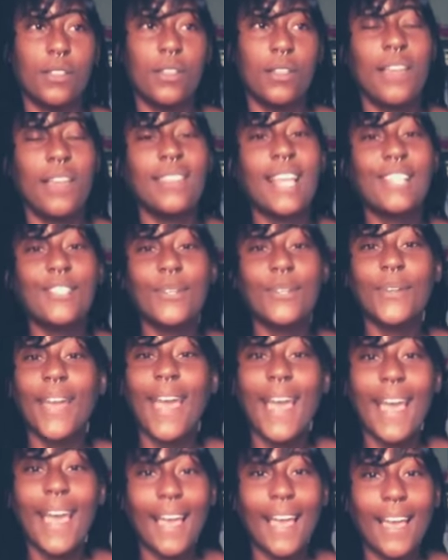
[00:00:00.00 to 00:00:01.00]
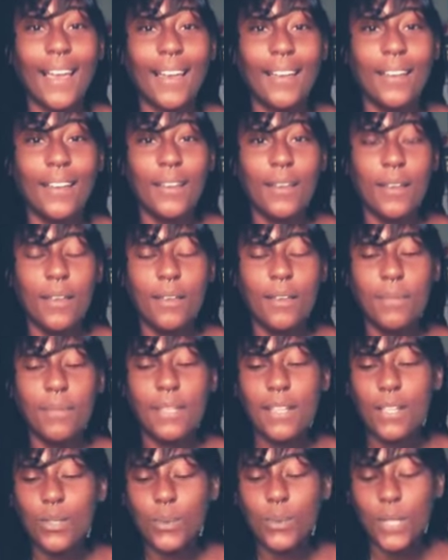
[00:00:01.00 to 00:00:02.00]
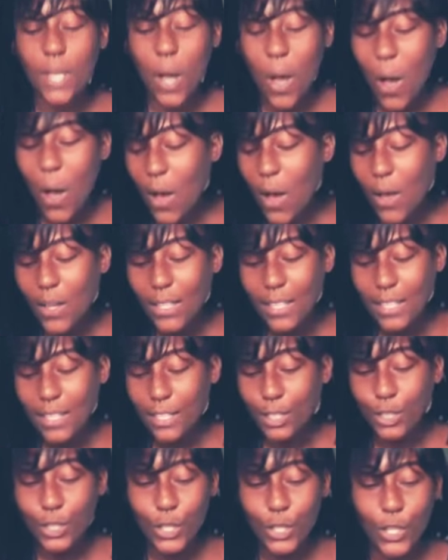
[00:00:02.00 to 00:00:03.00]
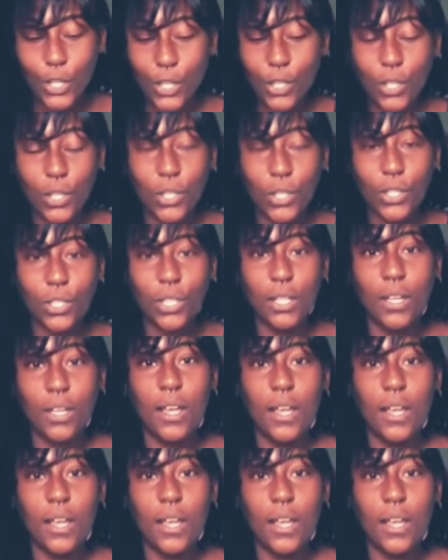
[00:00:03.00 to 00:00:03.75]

And that's okay, because we all can learn